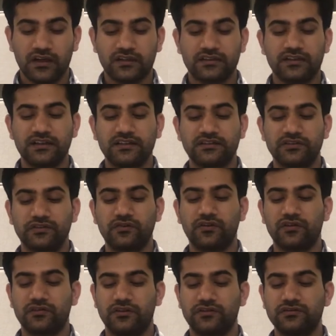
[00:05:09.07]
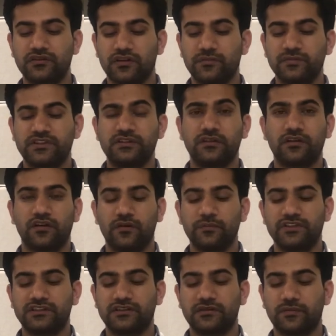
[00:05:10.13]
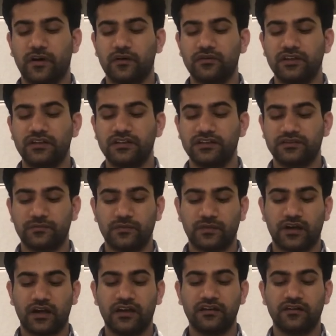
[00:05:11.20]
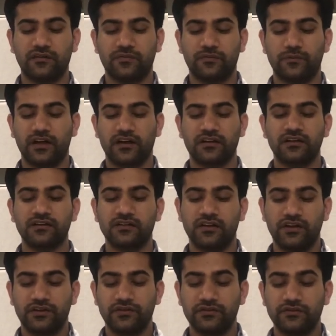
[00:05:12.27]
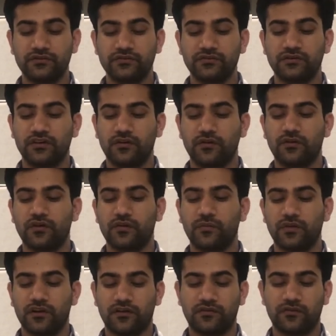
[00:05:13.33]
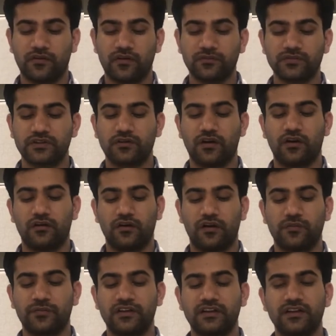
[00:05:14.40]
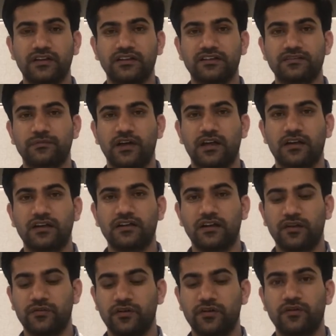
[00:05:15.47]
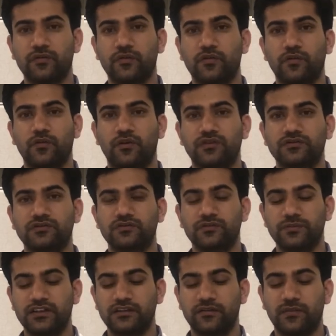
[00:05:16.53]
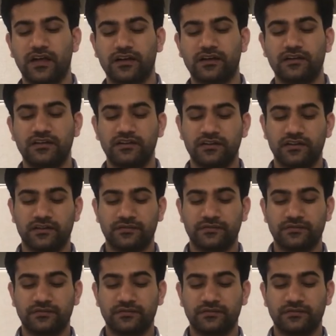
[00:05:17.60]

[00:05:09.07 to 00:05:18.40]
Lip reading: There is huge competition found in this kind of market. Due to the low number of firms operating in this market, everyone wants to be the market leader.